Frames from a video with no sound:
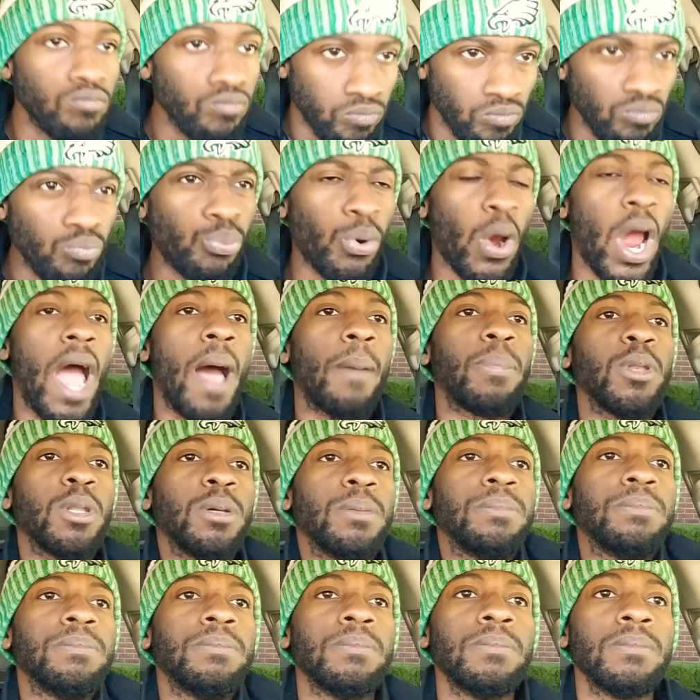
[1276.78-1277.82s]
problem.
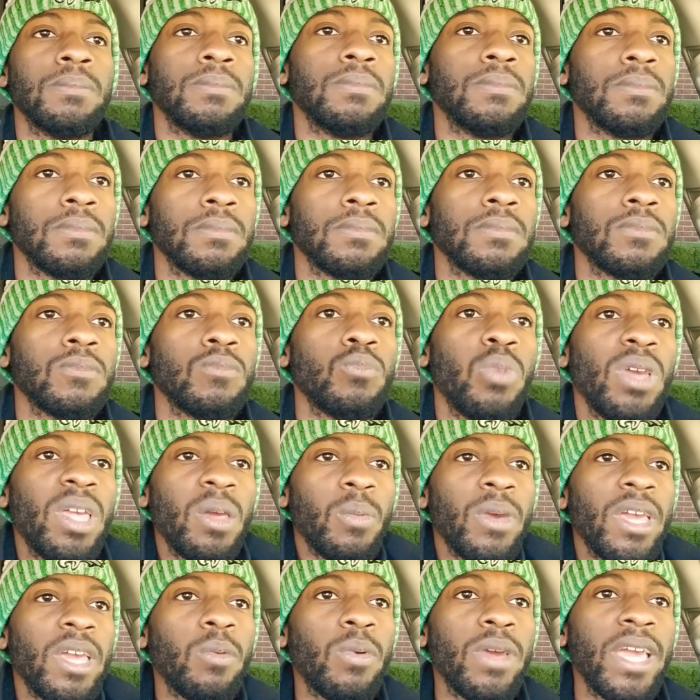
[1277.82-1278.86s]

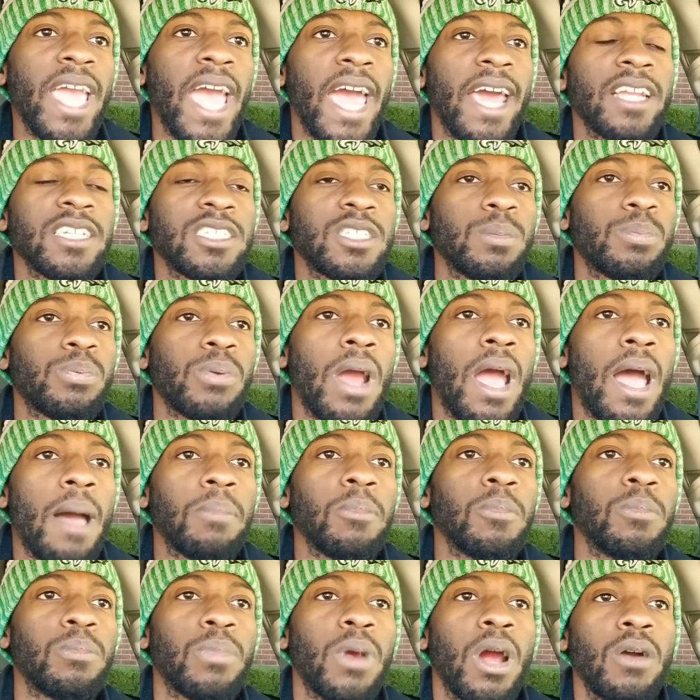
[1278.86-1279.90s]
We got us a
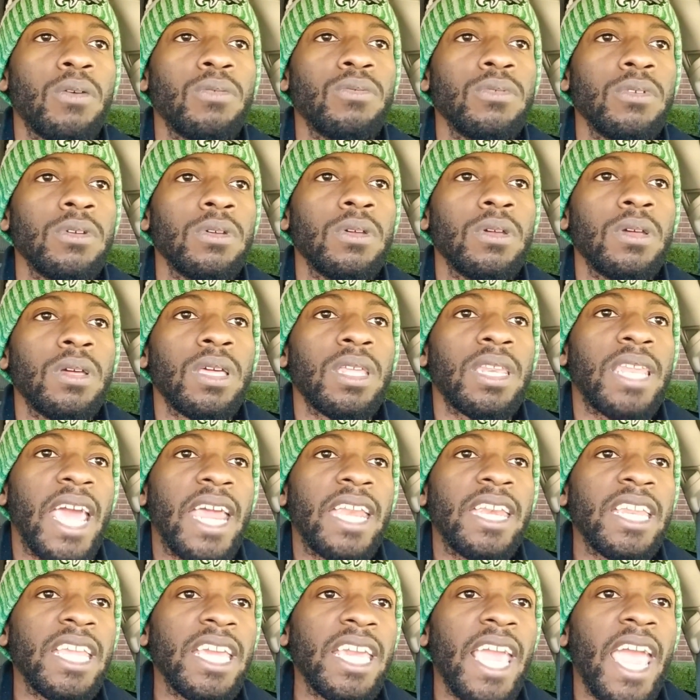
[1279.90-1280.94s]
problem, bro. That
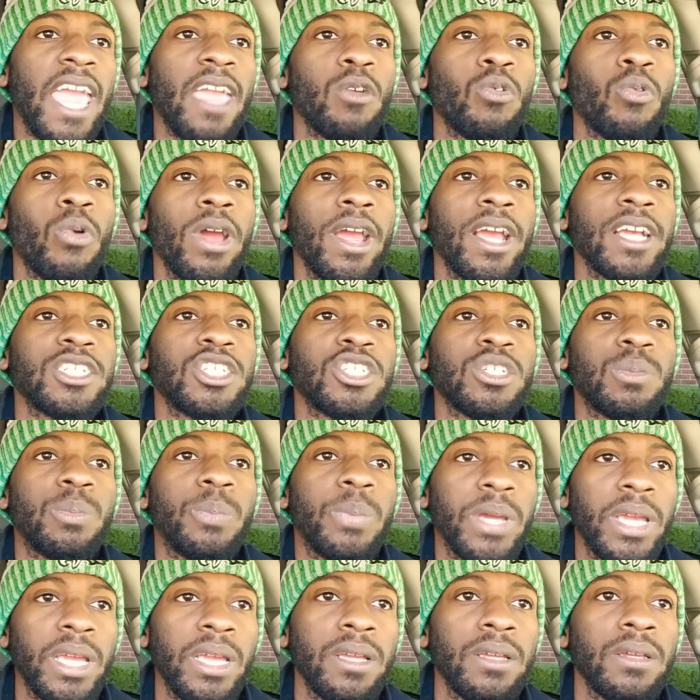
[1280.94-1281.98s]
knee ain't where it should
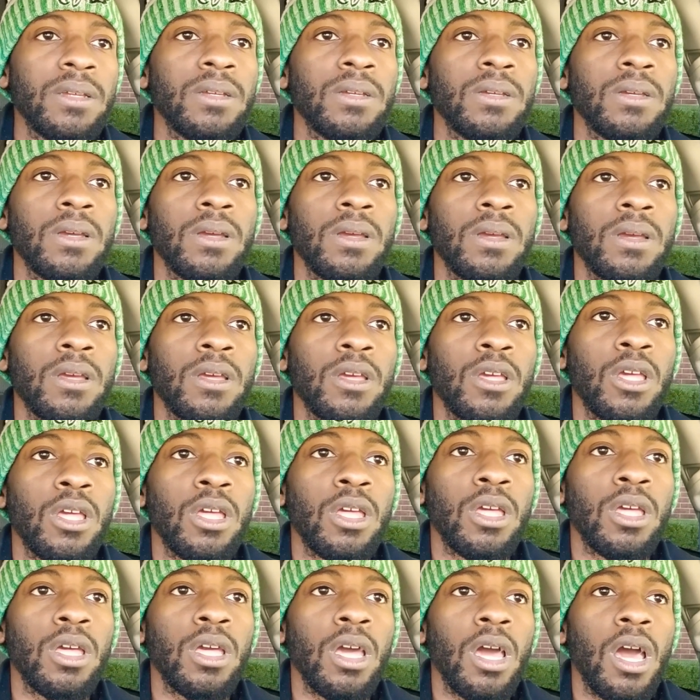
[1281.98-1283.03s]
be.
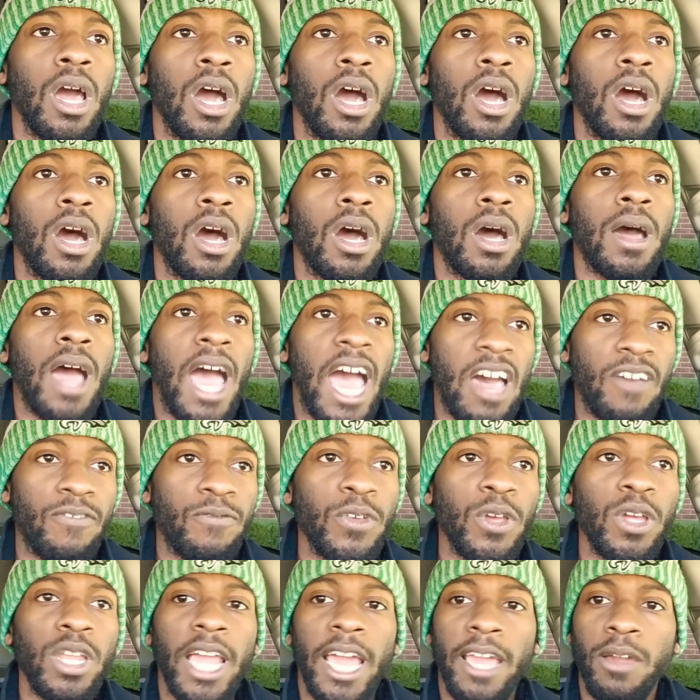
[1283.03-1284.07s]
I
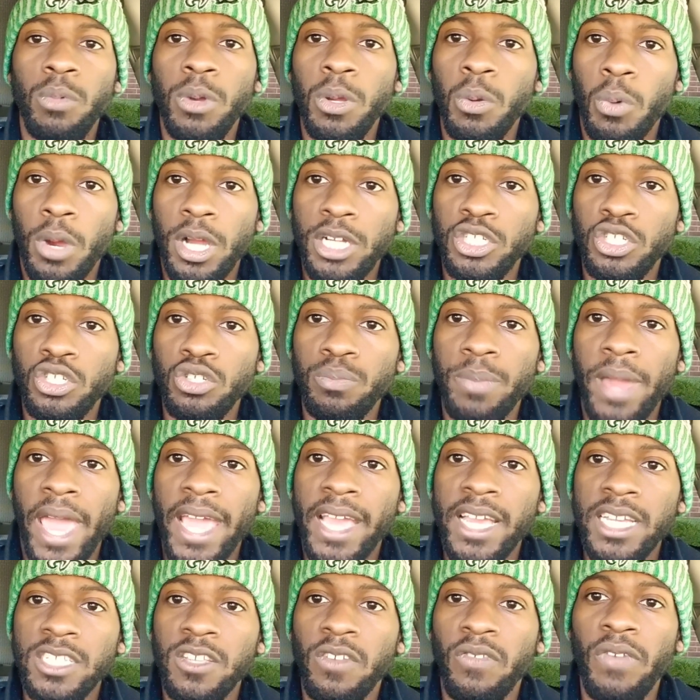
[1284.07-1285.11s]
feel like we rushed you back
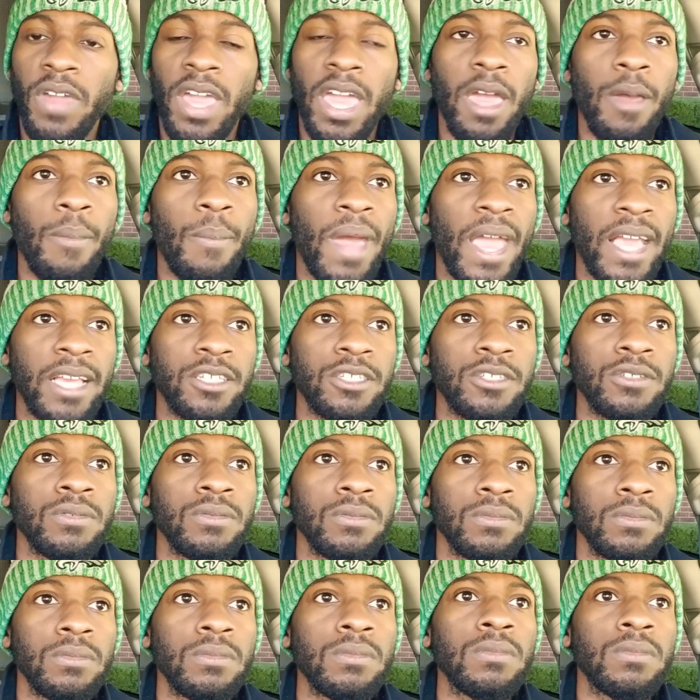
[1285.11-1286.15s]
as a fan base.
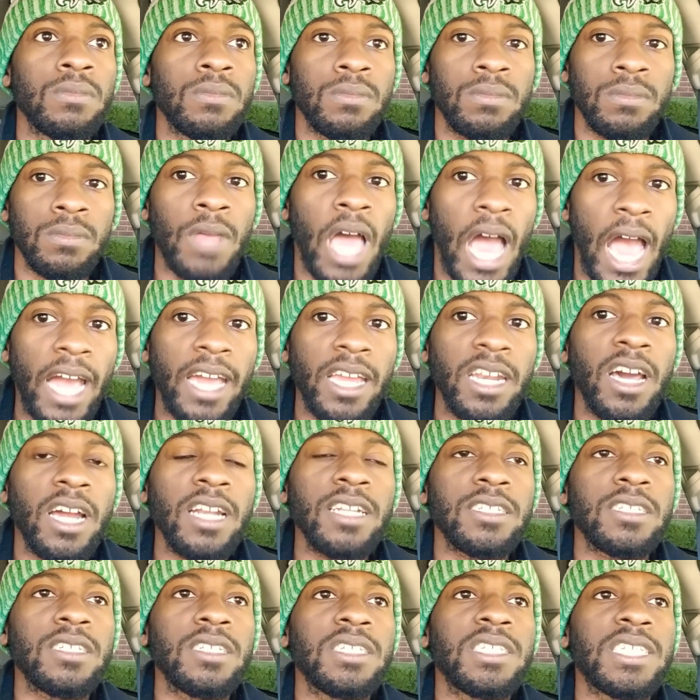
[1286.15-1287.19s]
I can
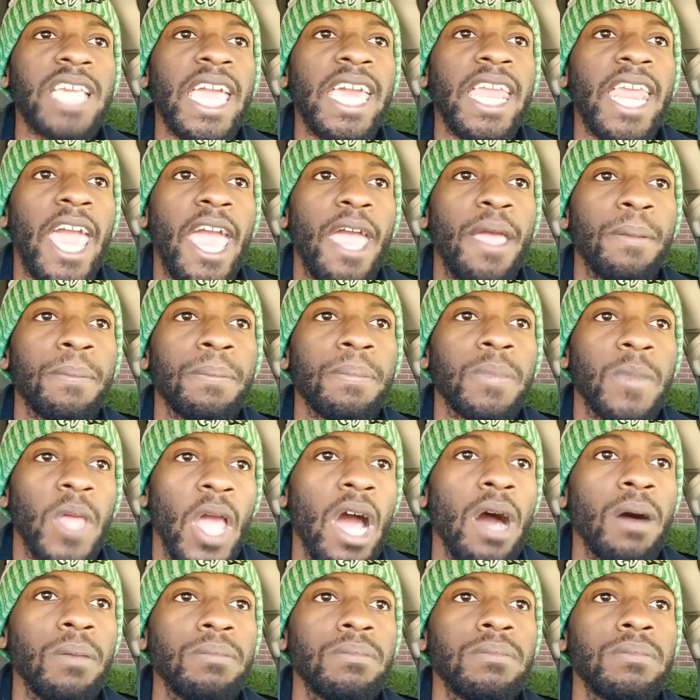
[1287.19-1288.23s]
honestly say that.
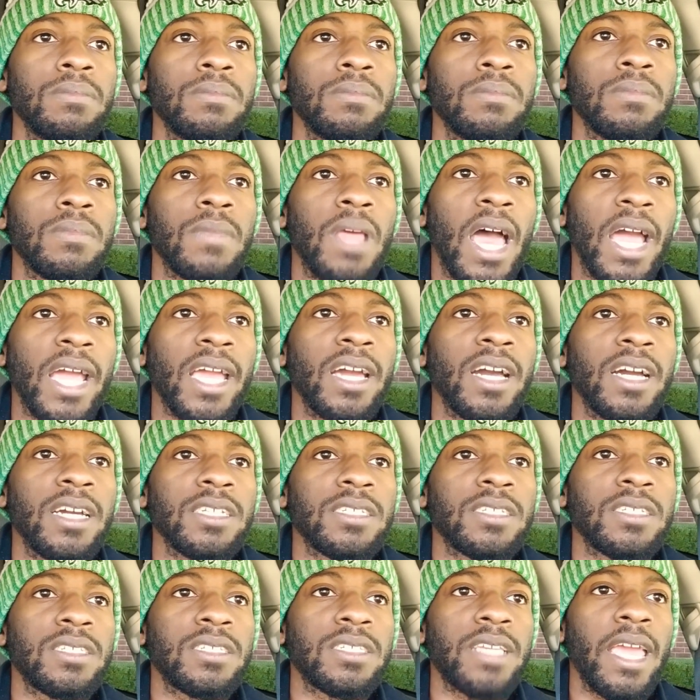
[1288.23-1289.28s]
Yep. I can
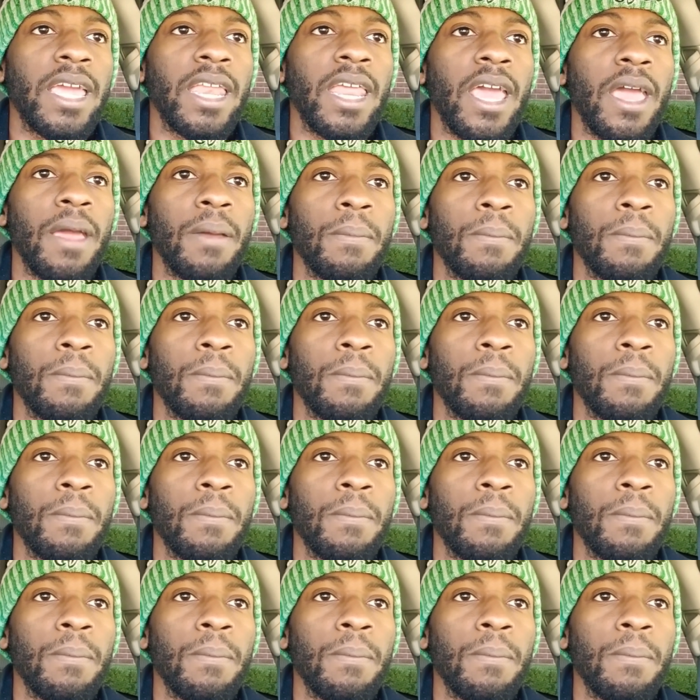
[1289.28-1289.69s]
honestly say that.